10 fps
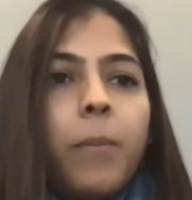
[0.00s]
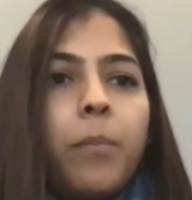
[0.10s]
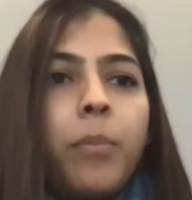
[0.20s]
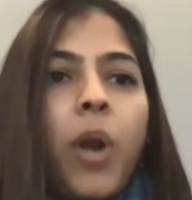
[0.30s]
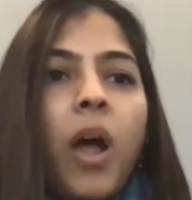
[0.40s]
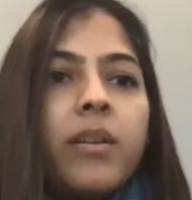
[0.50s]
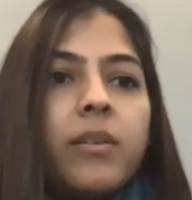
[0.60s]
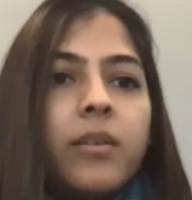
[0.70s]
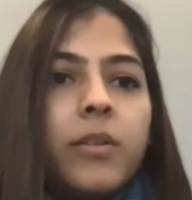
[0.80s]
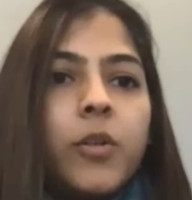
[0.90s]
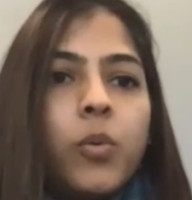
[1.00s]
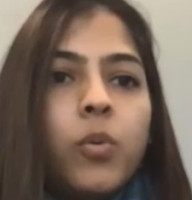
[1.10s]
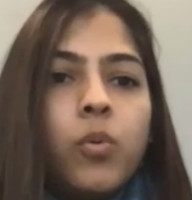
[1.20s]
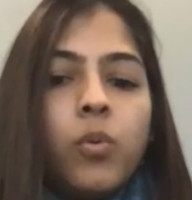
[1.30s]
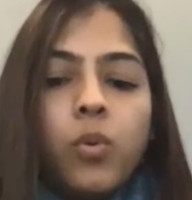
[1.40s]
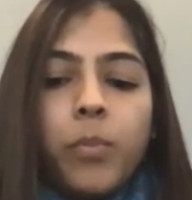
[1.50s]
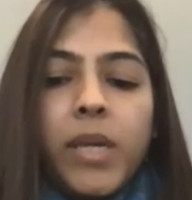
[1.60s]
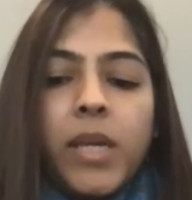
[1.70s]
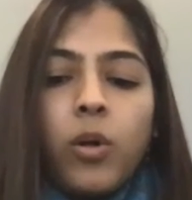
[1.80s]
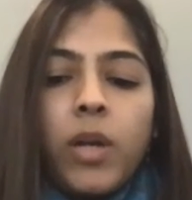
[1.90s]
Prior to
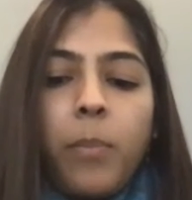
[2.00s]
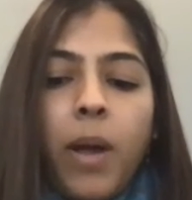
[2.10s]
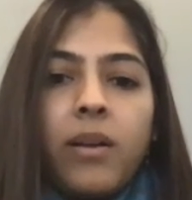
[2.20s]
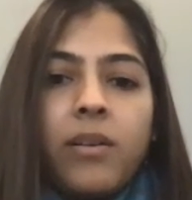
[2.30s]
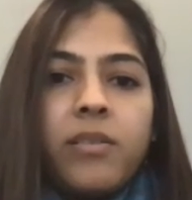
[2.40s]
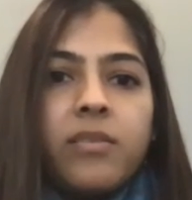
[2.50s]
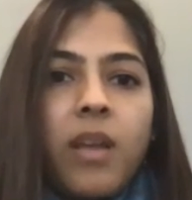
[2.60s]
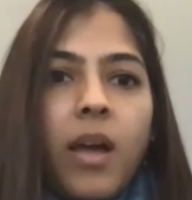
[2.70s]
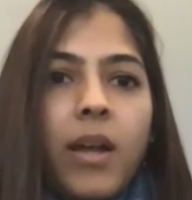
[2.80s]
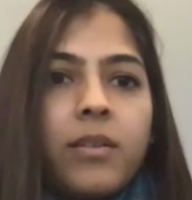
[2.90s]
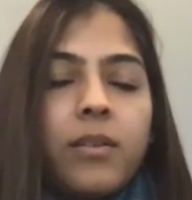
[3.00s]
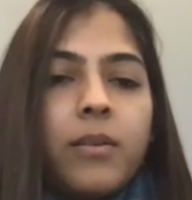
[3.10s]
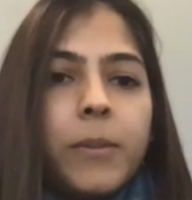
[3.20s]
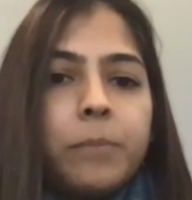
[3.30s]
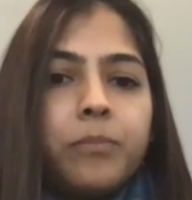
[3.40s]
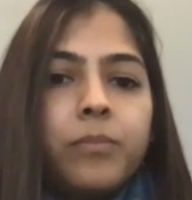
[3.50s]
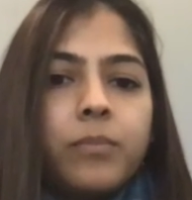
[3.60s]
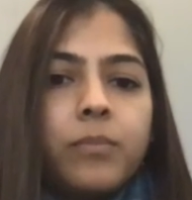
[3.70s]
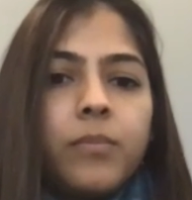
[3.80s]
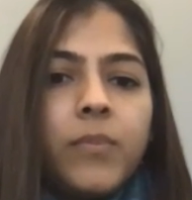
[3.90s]
being on epalrestat,
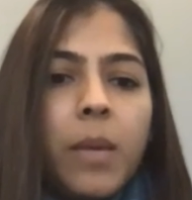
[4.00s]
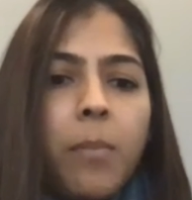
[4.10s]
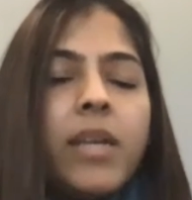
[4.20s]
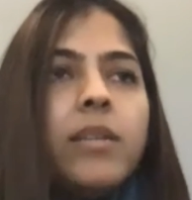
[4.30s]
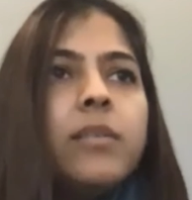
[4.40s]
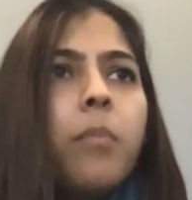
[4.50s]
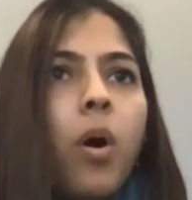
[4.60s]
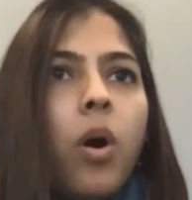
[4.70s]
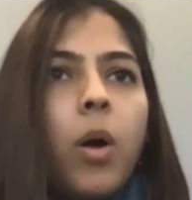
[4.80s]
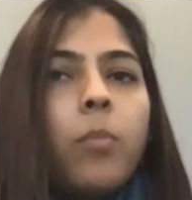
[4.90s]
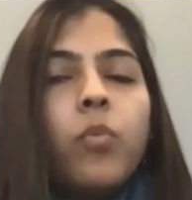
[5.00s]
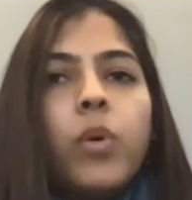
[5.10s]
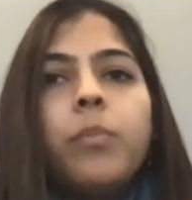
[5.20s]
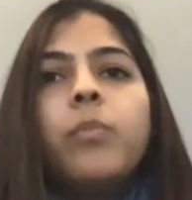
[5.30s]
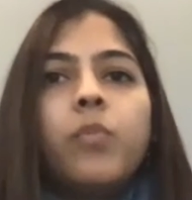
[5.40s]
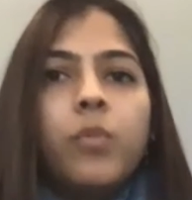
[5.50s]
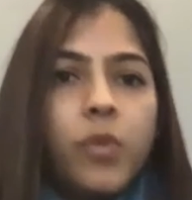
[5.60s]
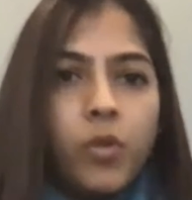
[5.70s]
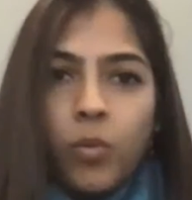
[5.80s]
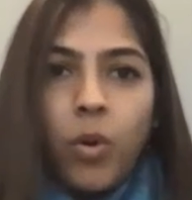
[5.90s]
Maggie's mom would,
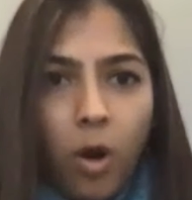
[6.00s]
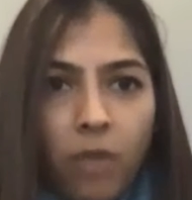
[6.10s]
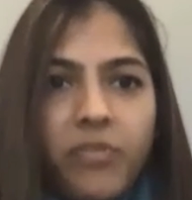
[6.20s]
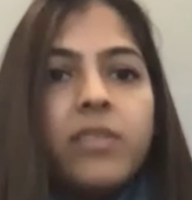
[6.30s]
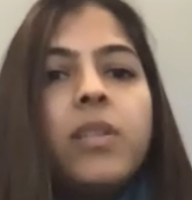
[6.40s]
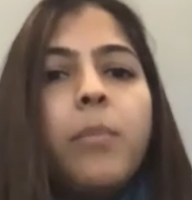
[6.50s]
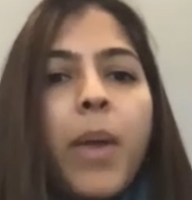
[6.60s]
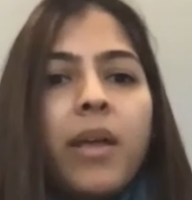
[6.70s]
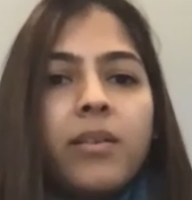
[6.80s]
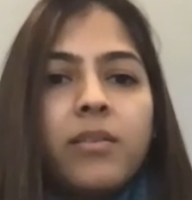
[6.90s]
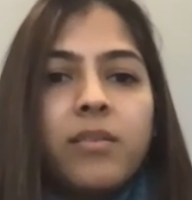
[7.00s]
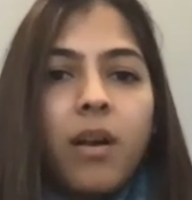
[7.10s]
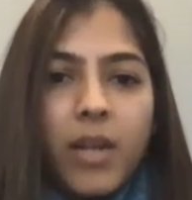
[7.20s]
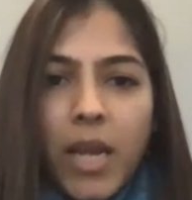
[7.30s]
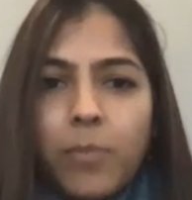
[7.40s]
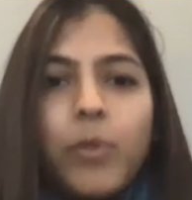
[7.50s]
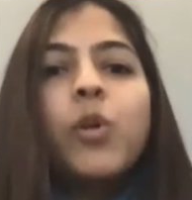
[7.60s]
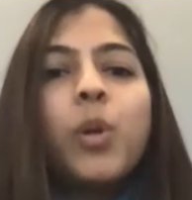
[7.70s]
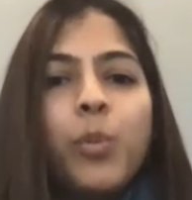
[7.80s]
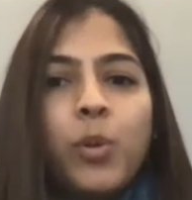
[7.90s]
obviously parents are able to
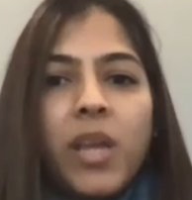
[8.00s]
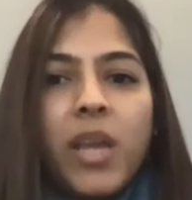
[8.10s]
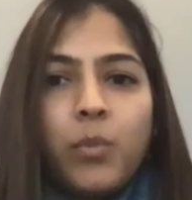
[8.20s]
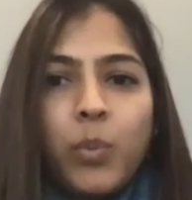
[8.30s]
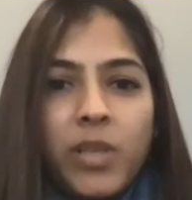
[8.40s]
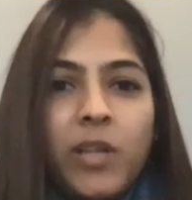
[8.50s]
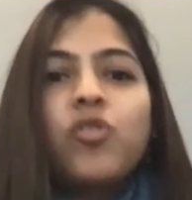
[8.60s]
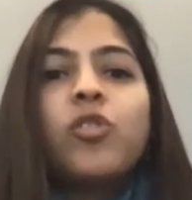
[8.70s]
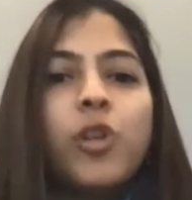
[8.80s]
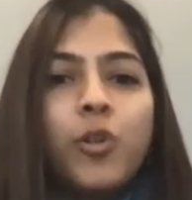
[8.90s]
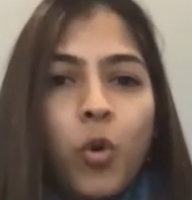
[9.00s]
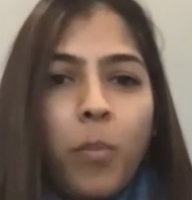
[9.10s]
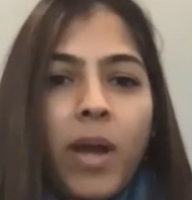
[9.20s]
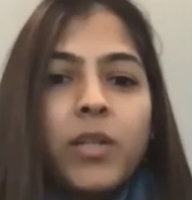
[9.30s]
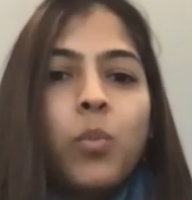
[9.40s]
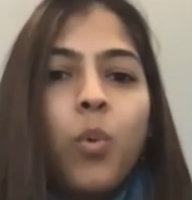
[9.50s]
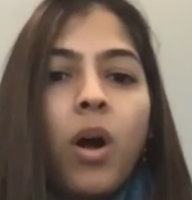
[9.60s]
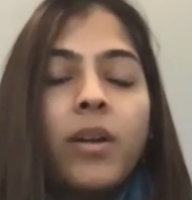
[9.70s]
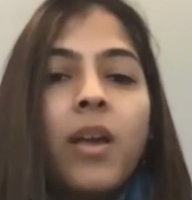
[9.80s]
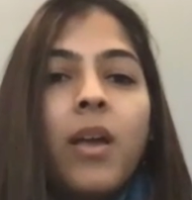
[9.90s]
communicate with their children no matter
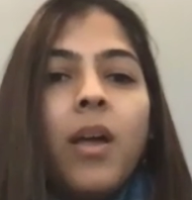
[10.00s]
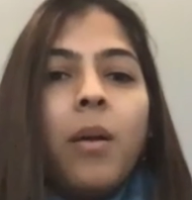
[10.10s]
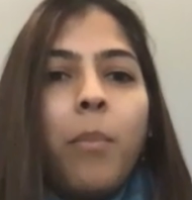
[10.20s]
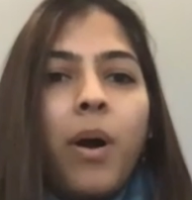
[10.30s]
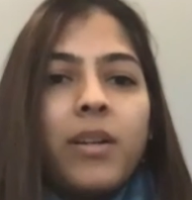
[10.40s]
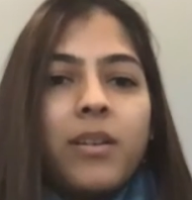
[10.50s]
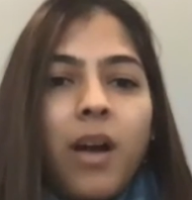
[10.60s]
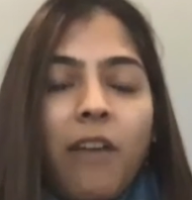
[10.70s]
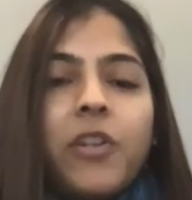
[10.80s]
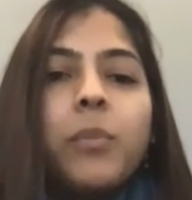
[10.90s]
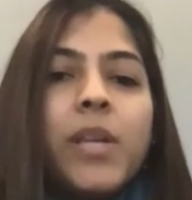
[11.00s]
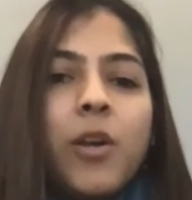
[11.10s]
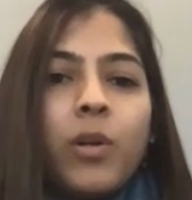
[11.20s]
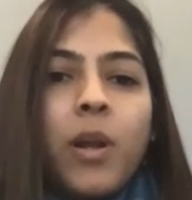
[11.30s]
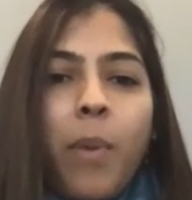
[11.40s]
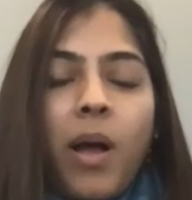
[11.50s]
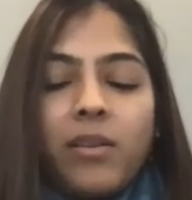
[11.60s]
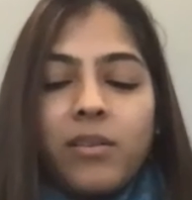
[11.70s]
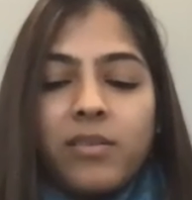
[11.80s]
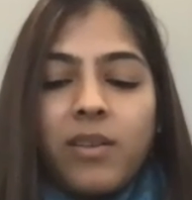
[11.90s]
what. But after being on
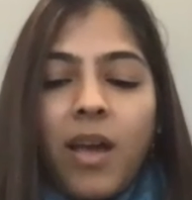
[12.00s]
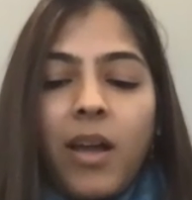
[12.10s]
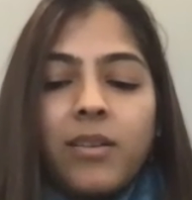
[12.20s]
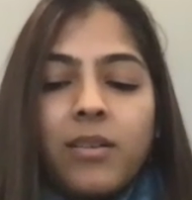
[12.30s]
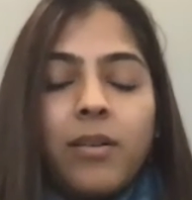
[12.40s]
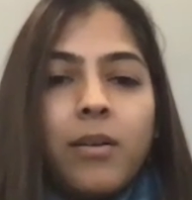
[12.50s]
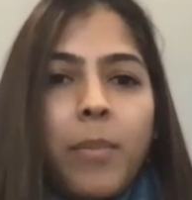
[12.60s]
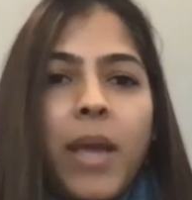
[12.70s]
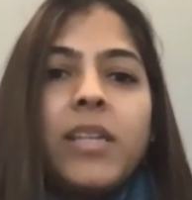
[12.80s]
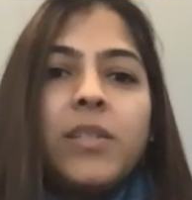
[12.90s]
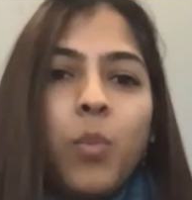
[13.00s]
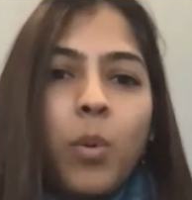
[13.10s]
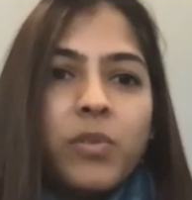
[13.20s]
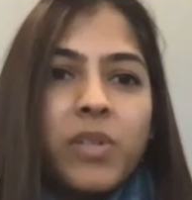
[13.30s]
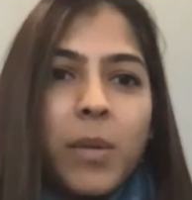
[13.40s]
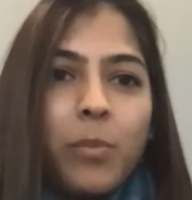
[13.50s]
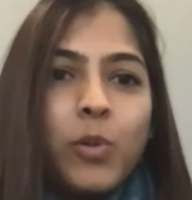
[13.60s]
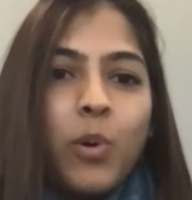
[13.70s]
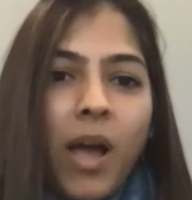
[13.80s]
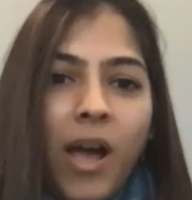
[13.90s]
epalrestat, Maggie's mom was
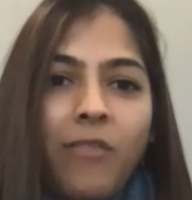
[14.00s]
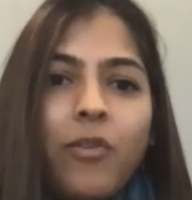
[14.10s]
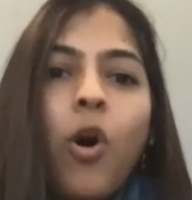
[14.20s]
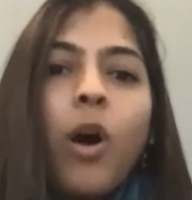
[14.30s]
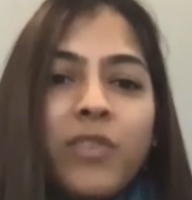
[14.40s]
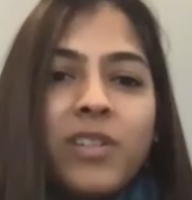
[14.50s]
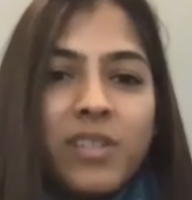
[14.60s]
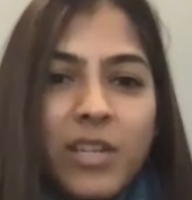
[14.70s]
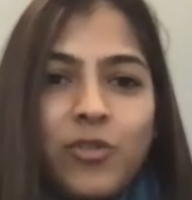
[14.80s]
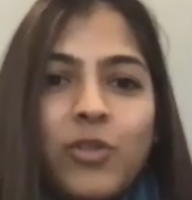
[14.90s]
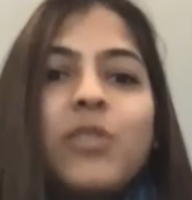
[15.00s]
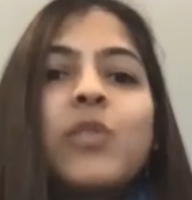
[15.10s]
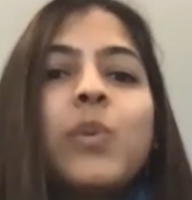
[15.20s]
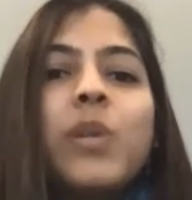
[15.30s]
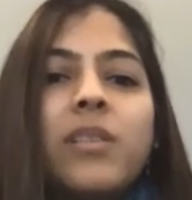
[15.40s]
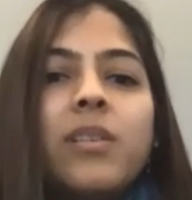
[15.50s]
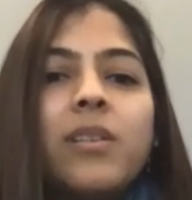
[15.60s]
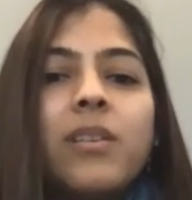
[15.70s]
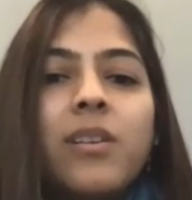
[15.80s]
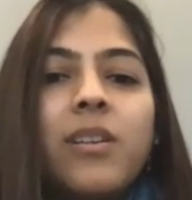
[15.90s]
able to have conversations
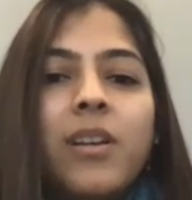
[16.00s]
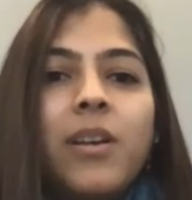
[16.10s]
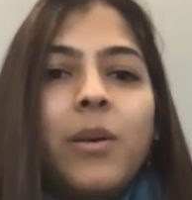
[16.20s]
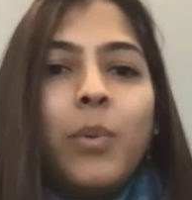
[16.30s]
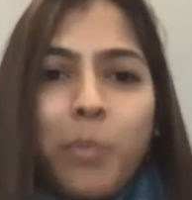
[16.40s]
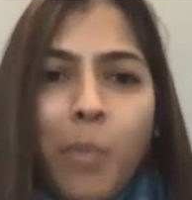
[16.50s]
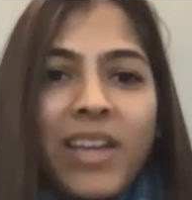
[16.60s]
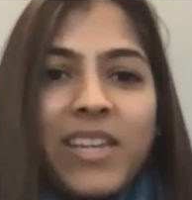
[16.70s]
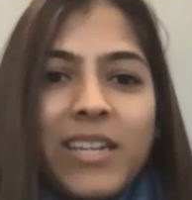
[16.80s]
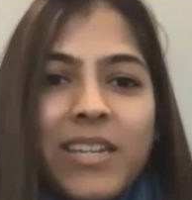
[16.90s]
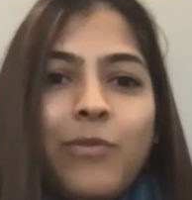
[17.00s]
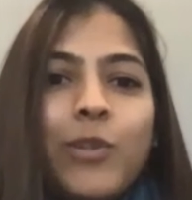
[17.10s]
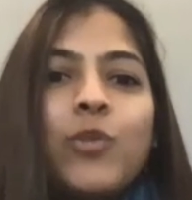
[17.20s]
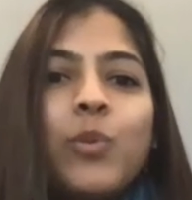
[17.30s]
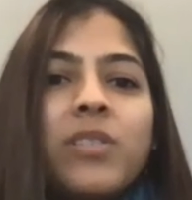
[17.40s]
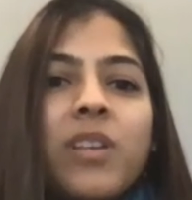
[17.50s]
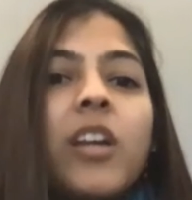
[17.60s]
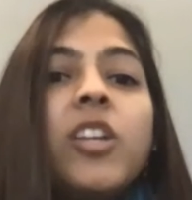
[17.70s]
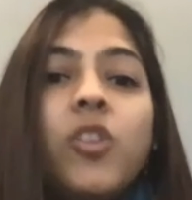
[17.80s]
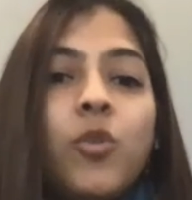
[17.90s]
with Maggie, which was
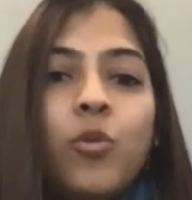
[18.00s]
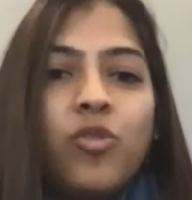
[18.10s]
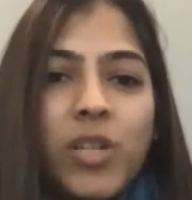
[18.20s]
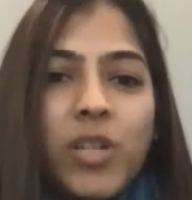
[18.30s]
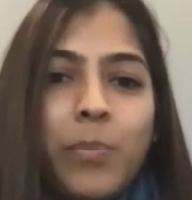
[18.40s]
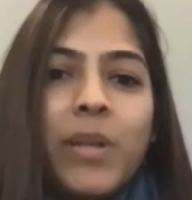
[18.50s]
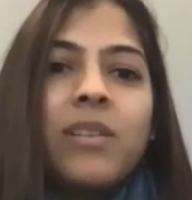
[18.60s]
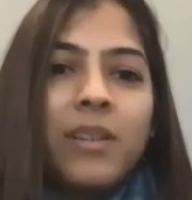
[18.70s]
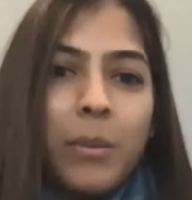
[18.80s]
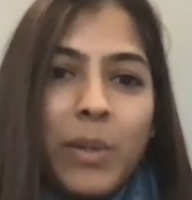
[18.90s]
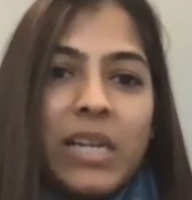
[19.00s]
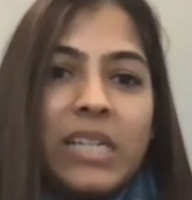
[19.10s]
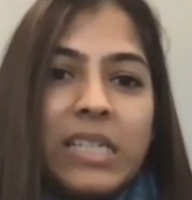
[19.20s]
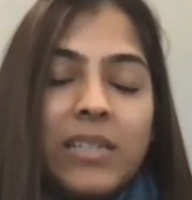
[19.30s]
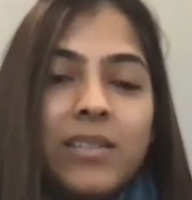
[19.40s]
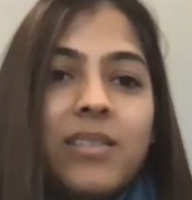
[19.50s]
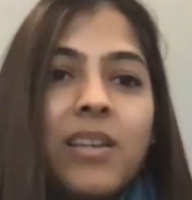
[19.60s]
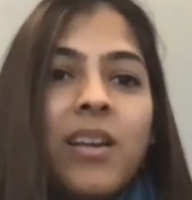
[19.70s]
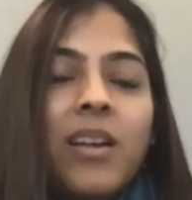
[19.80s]
a huge leap in her abilities.